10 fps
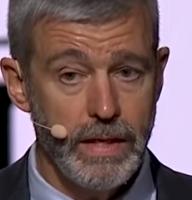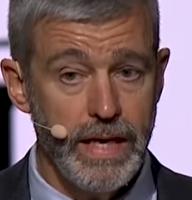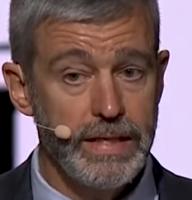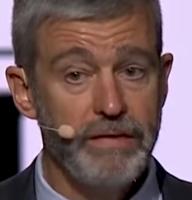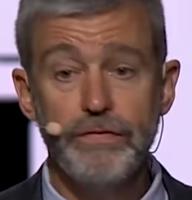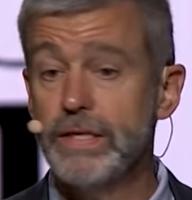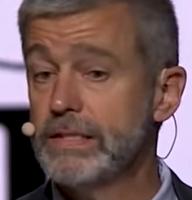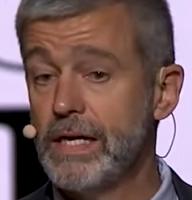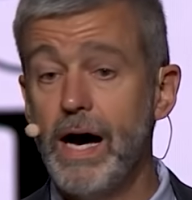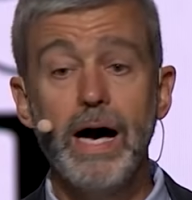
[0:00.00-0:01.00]
And every
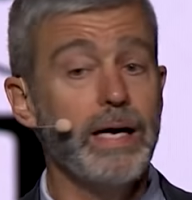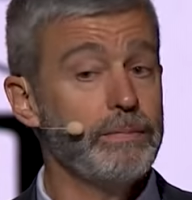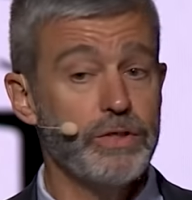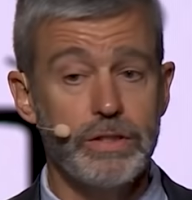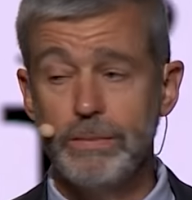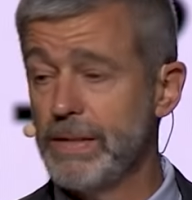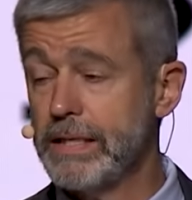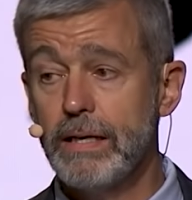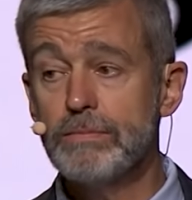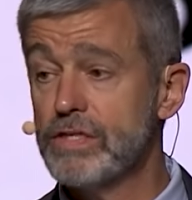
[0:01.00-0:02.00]
time she
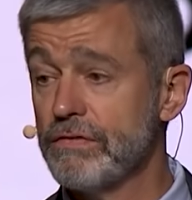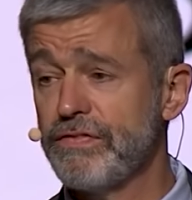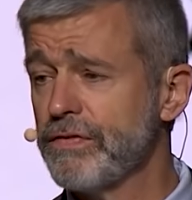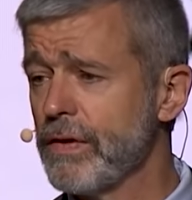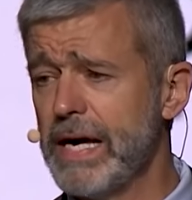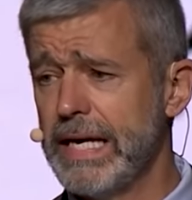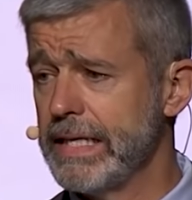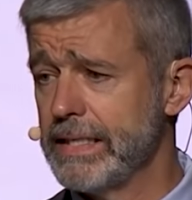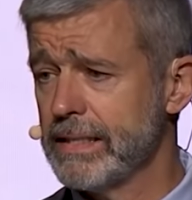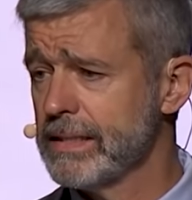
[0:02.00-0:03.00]
becomes
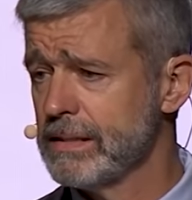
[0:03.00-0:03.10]
afraid,